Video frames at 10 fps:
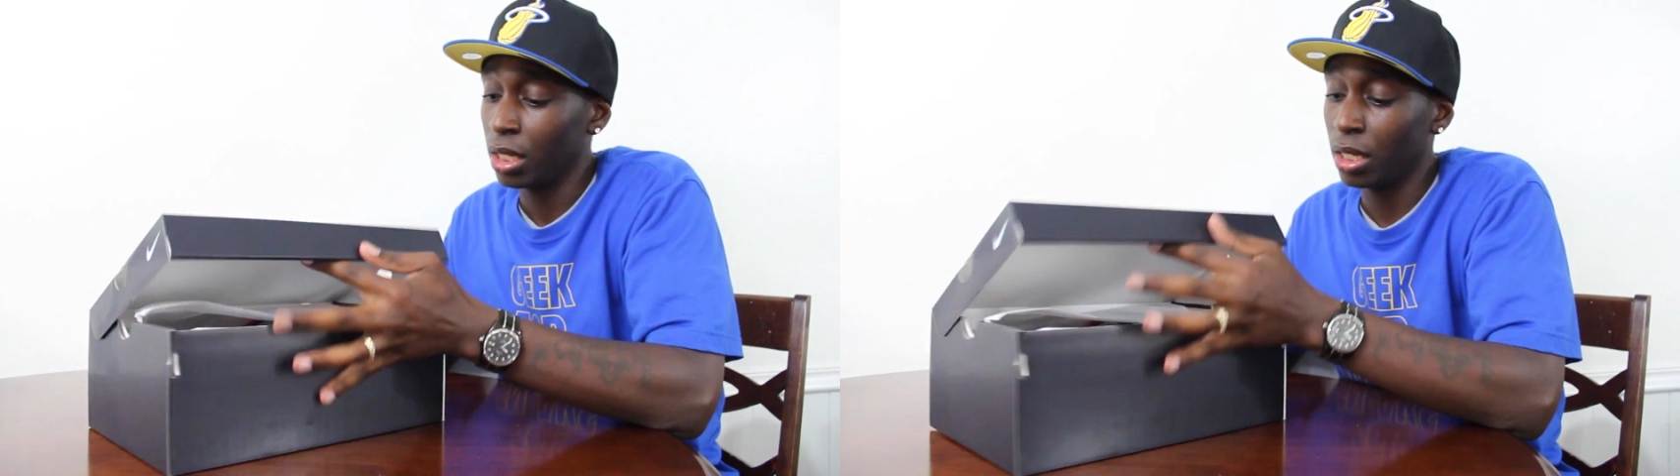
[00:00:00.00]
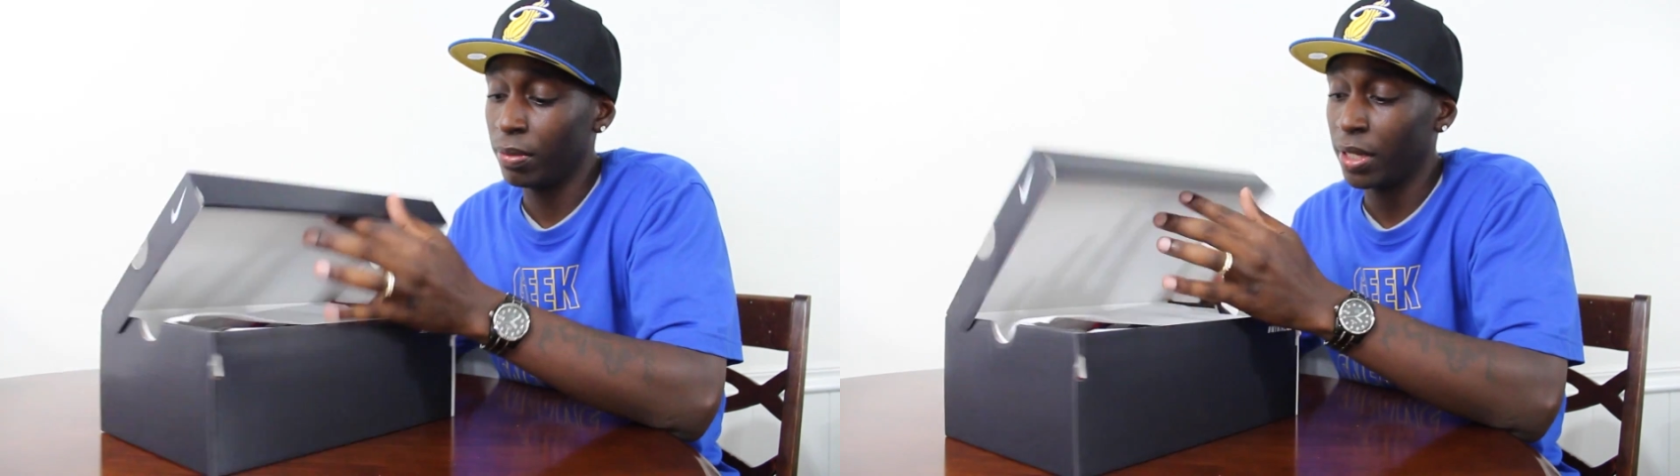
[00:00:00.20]

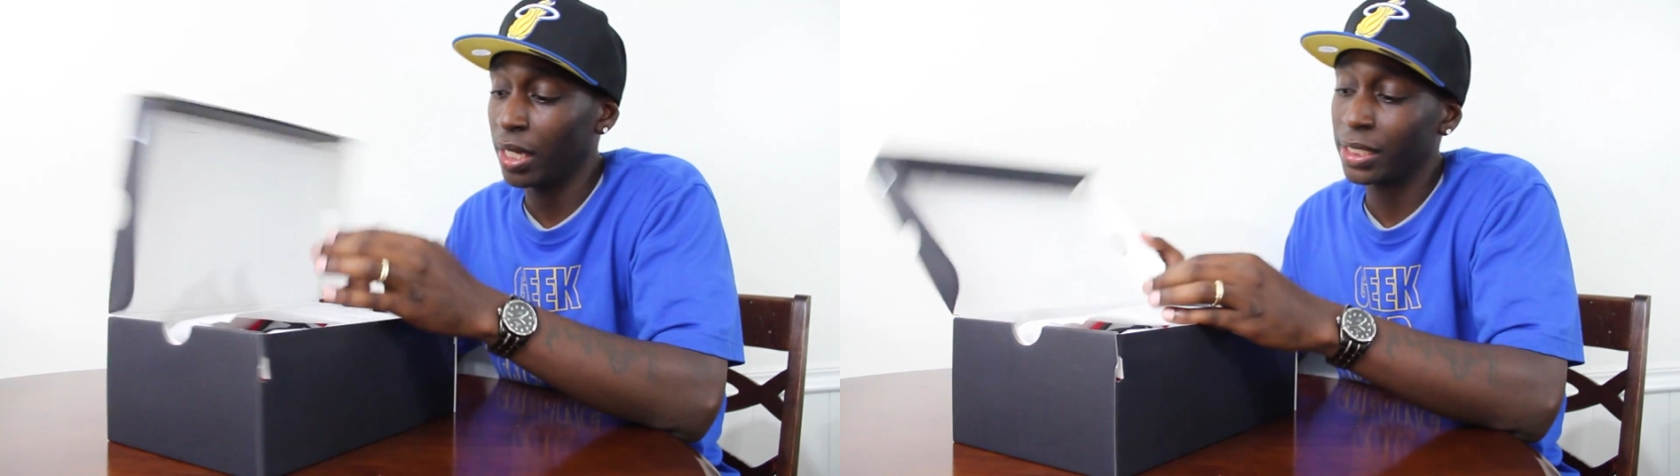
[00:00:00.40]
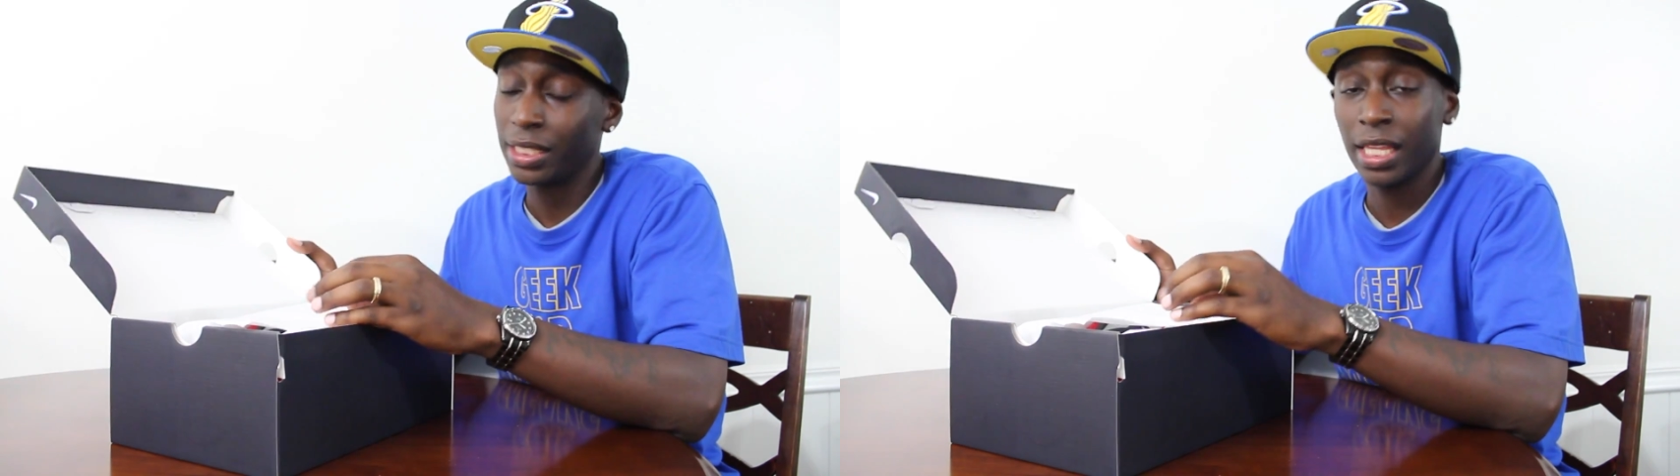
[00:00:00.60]
um,
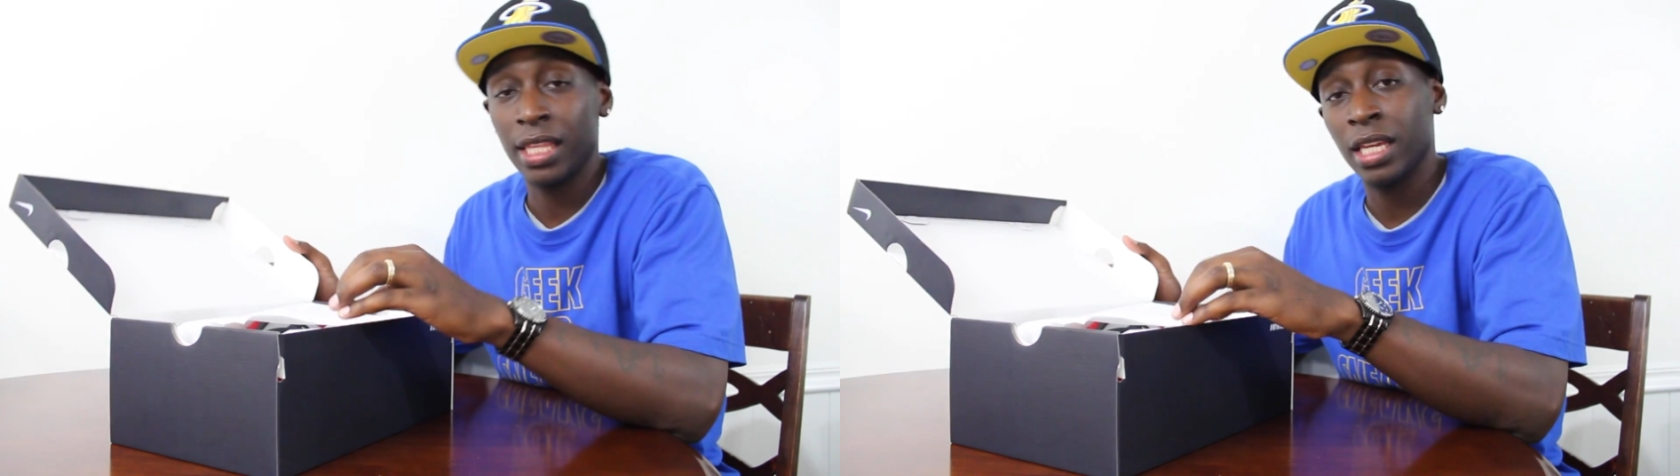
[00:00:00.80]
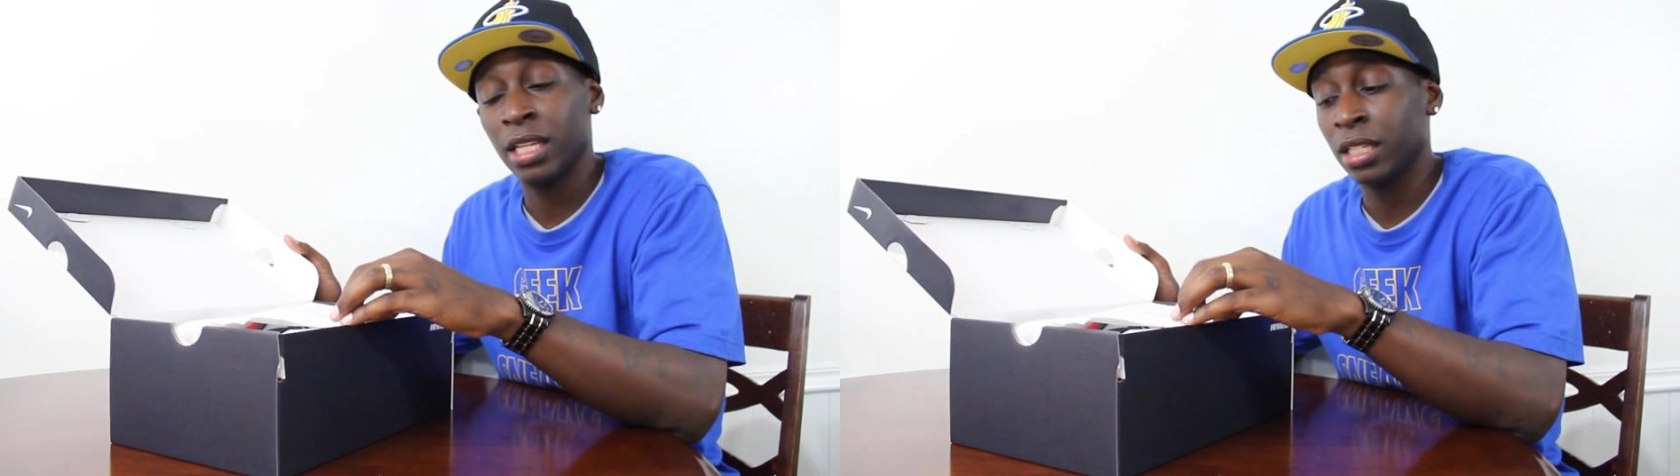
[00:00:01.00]
unless they're
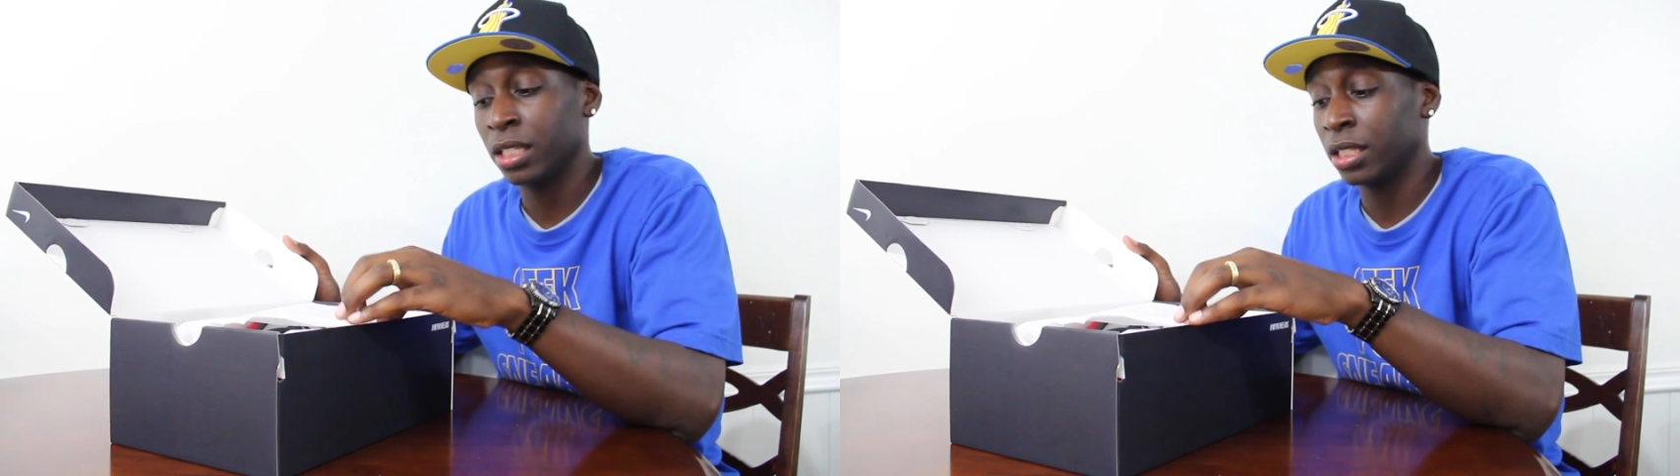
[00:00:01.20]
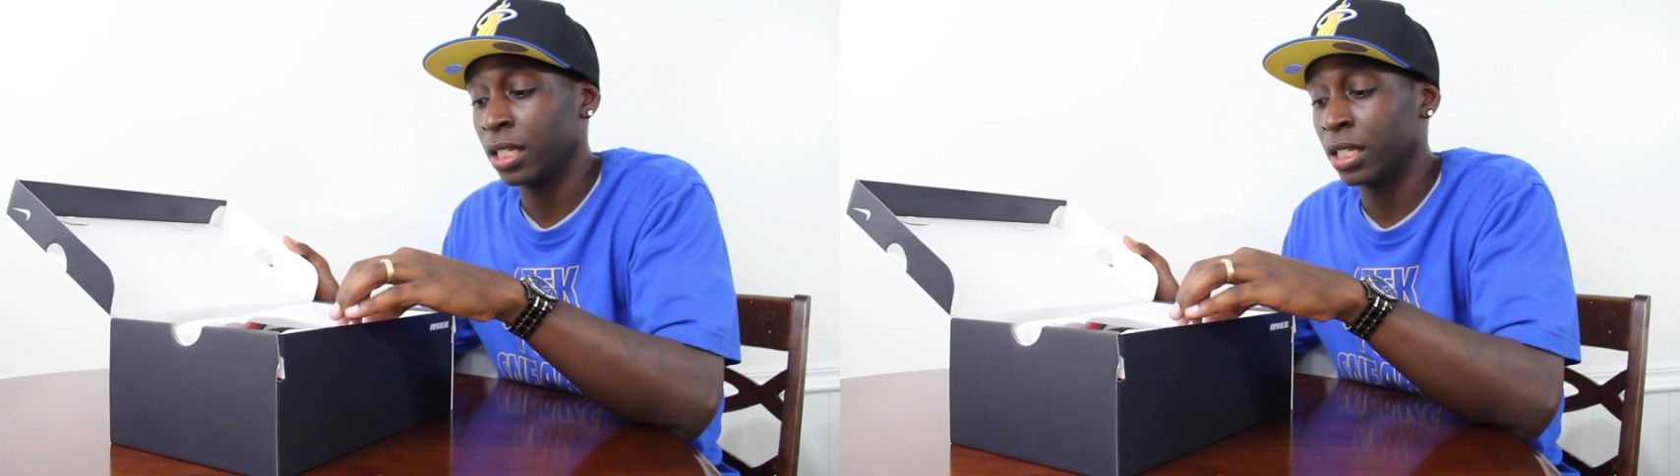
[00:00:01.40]
the uh,